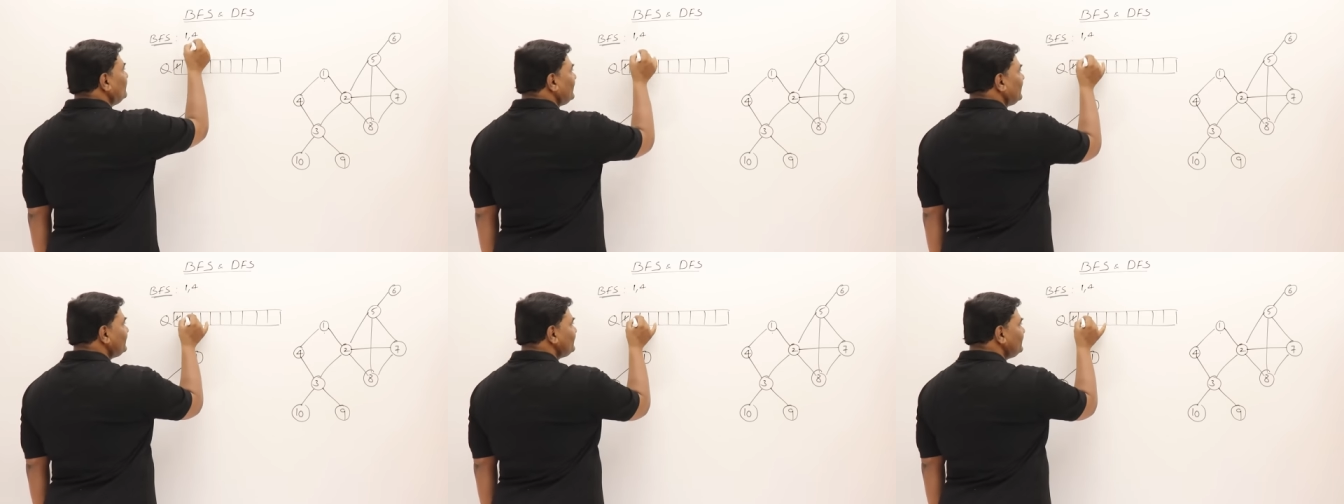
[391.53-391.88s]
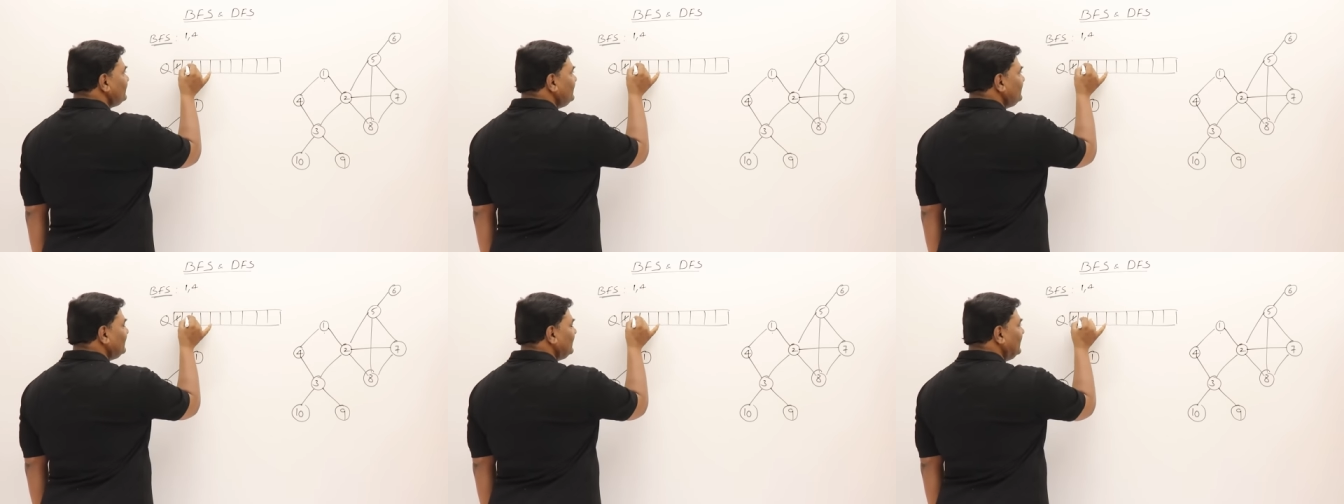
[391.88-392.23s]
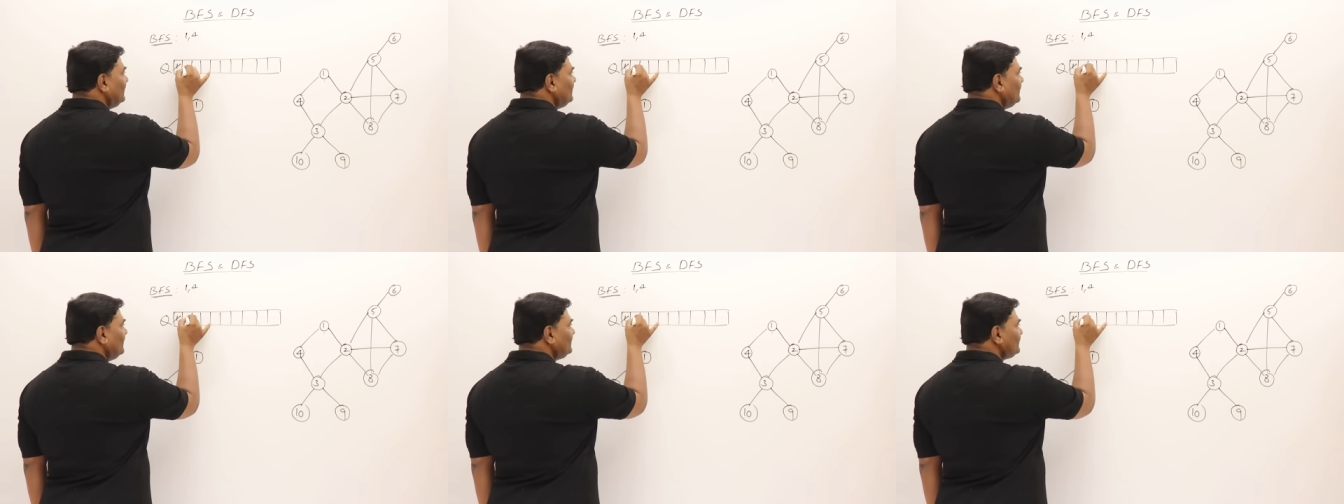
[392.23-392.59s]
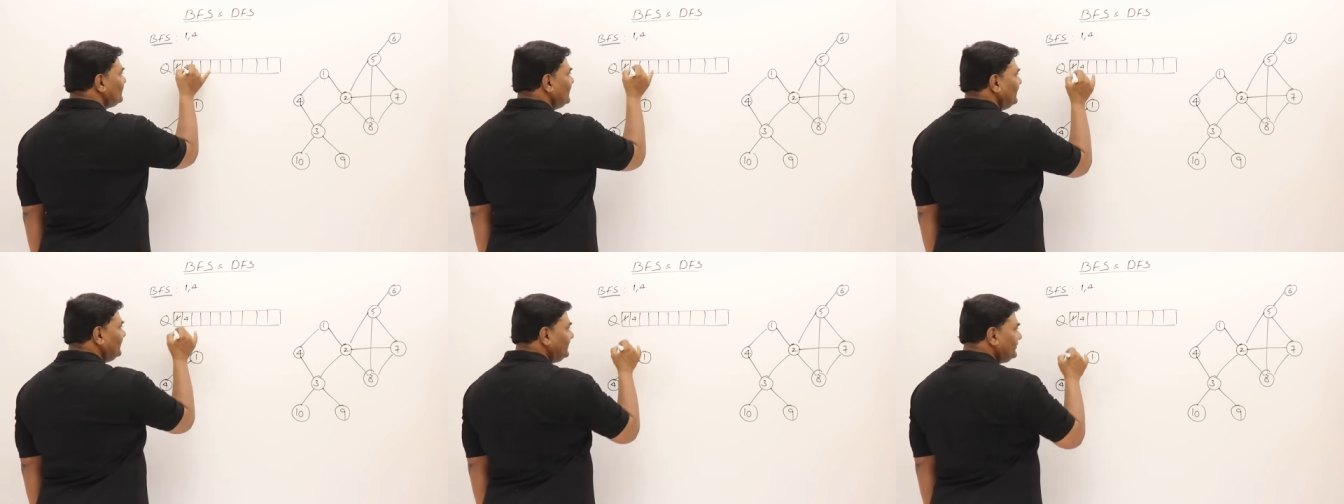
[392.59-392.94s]
result and also
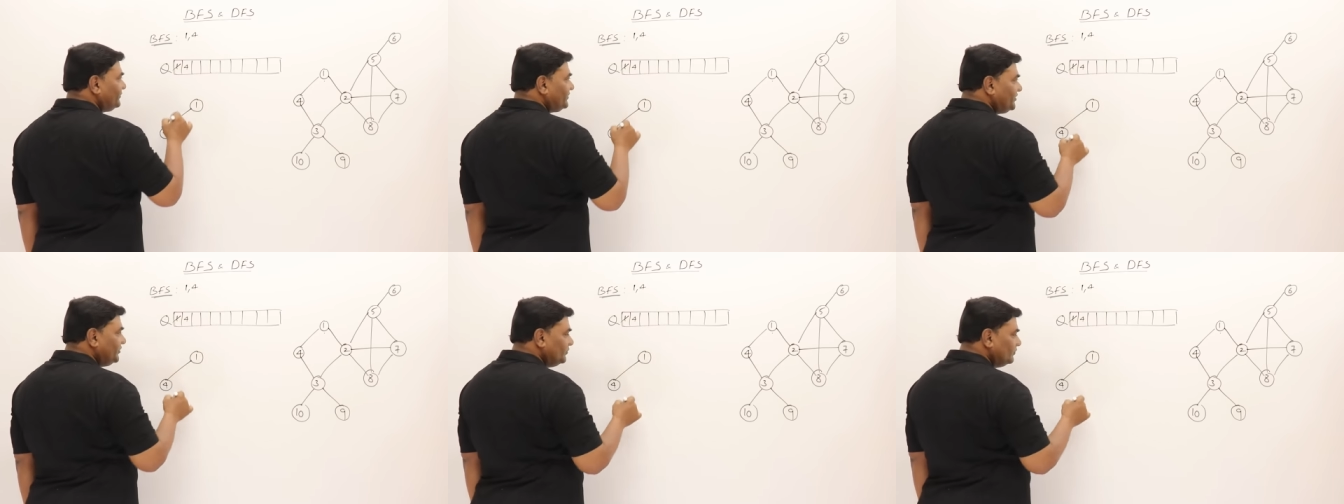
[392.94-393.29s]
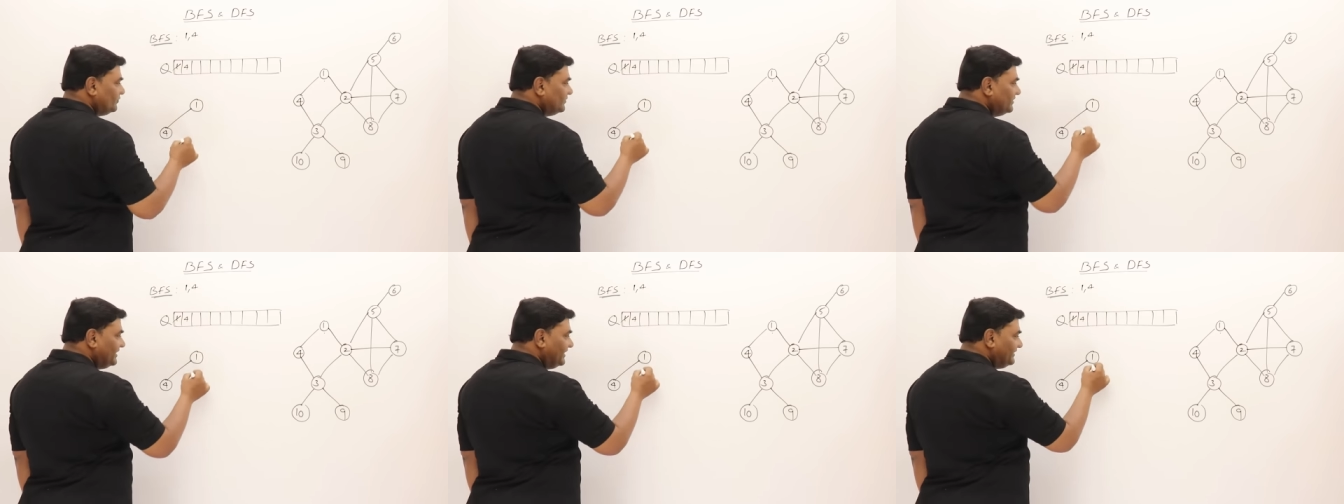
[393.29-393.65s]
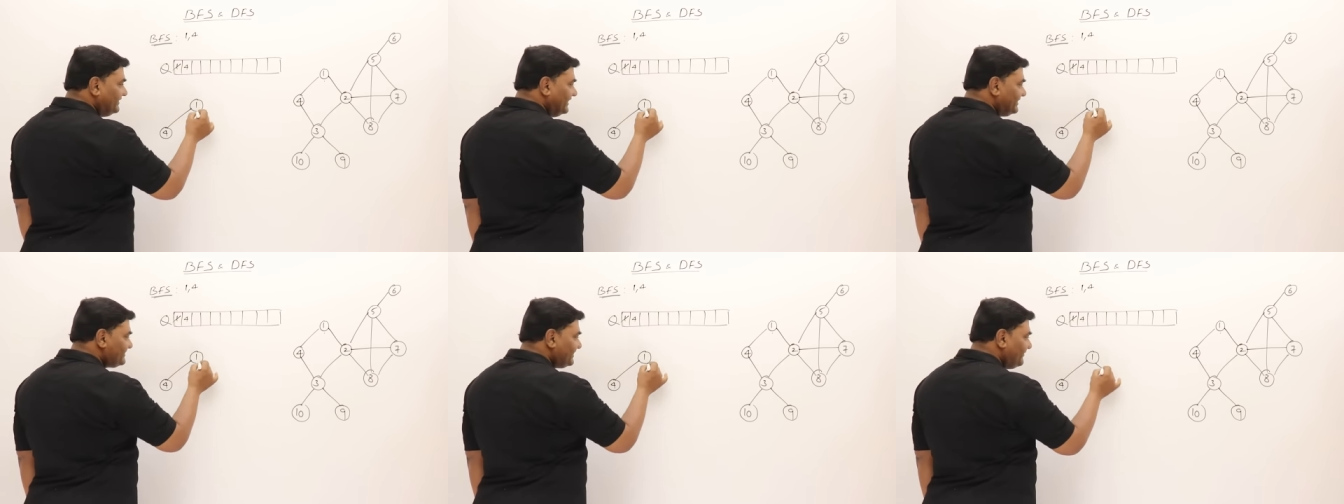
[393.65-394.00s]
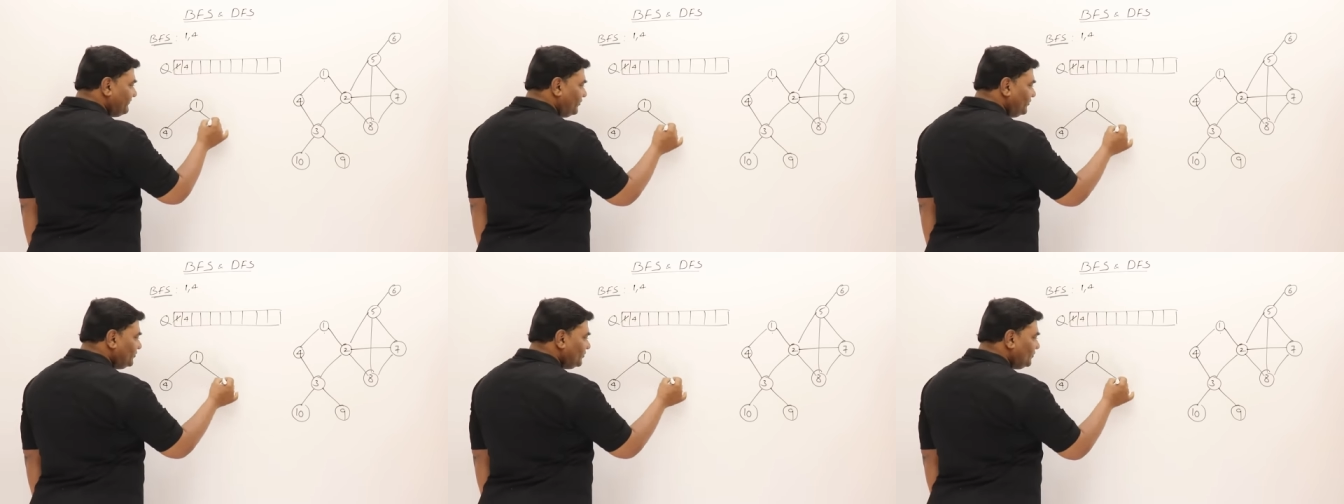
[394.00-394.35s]
add it to Q. Next I
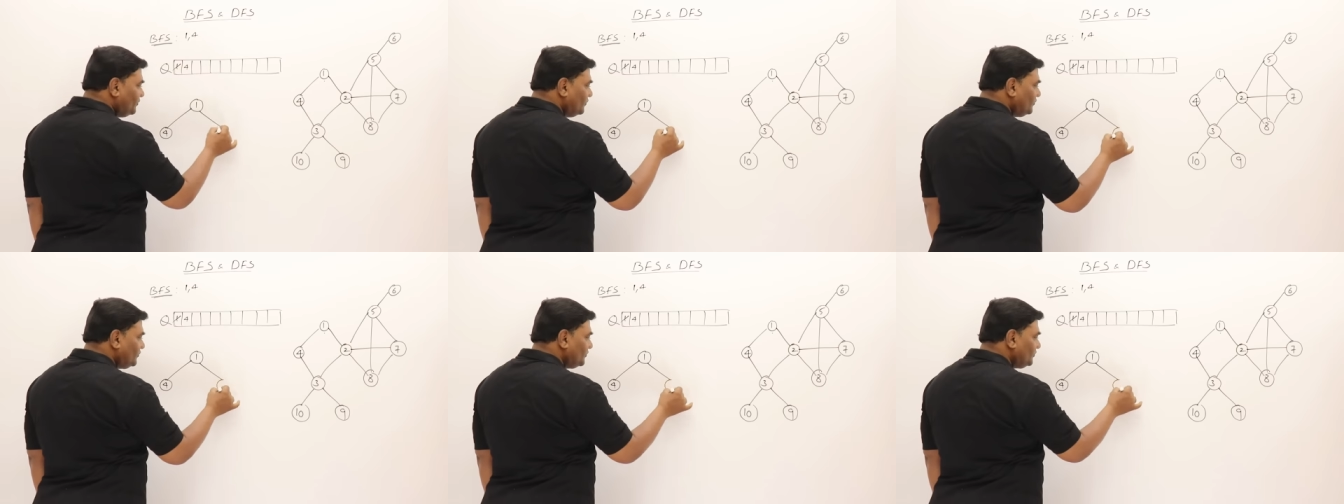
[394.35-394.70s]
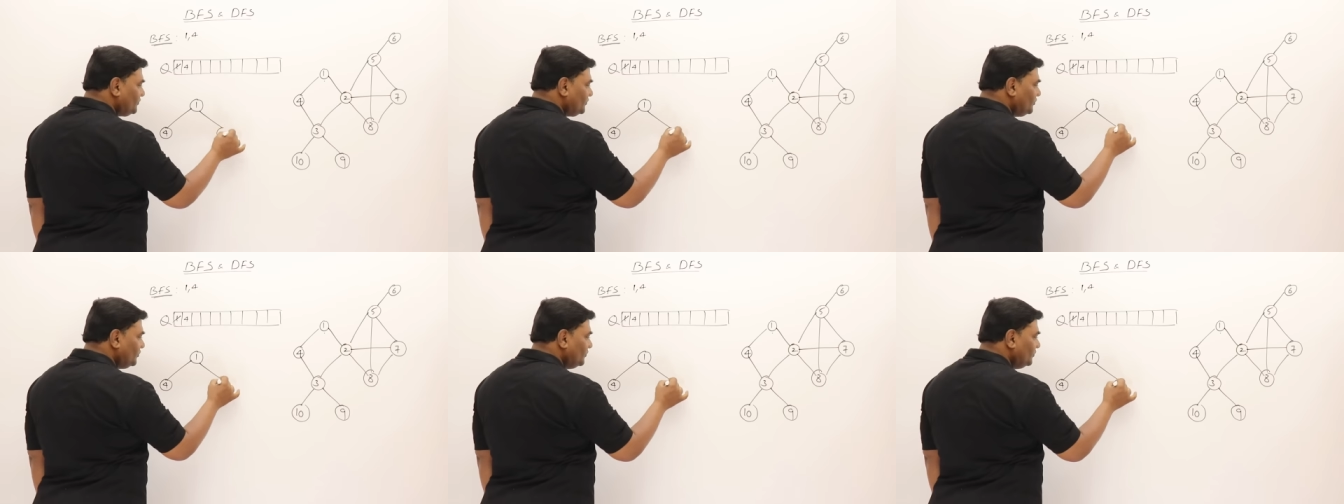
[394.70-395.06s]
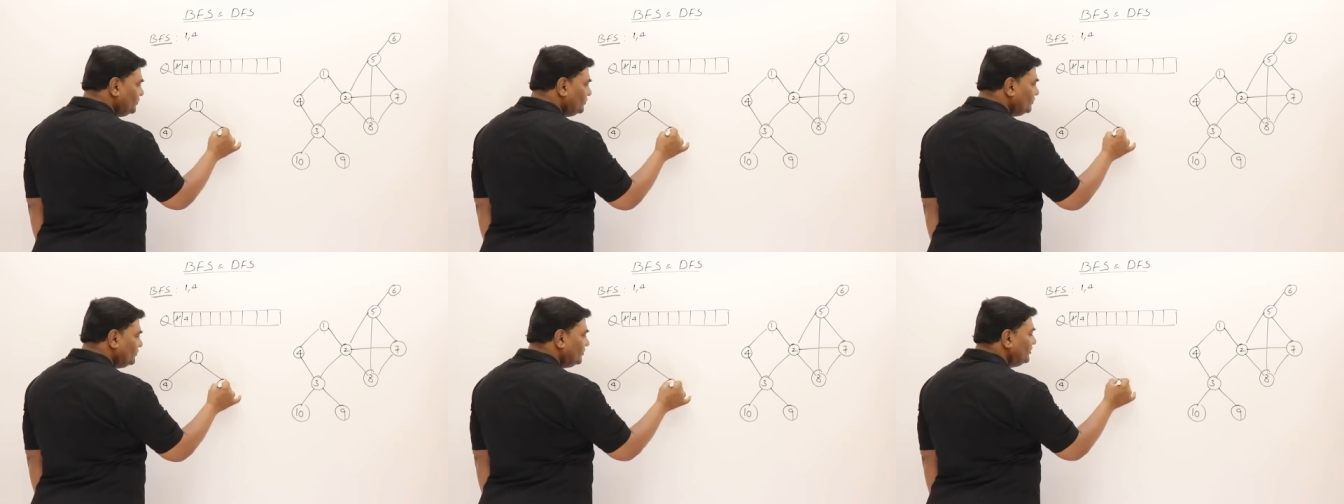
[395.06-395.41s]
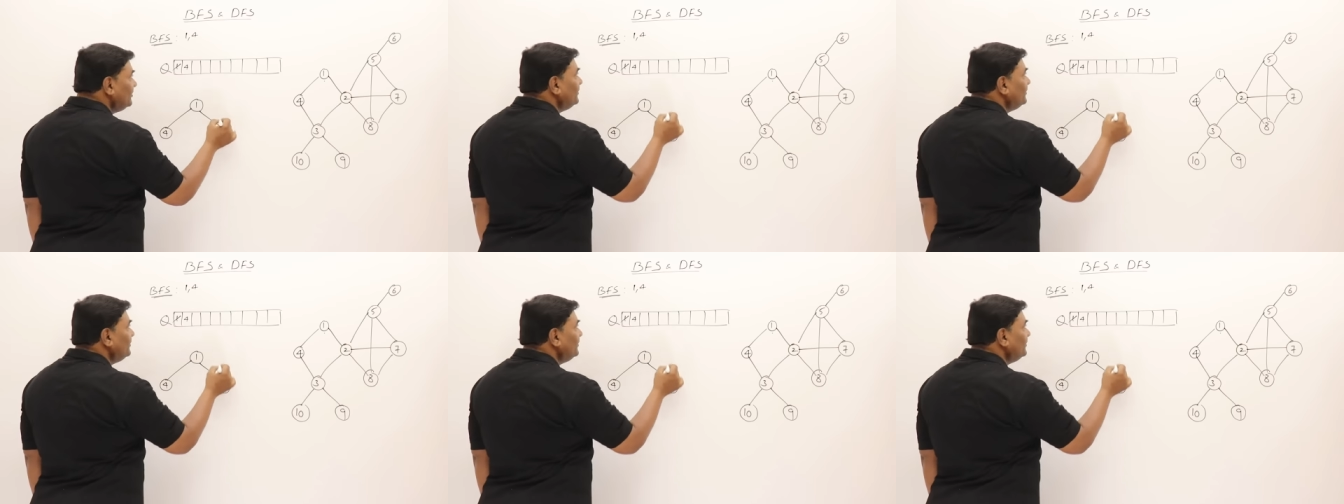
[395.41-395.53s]
want to go to 2.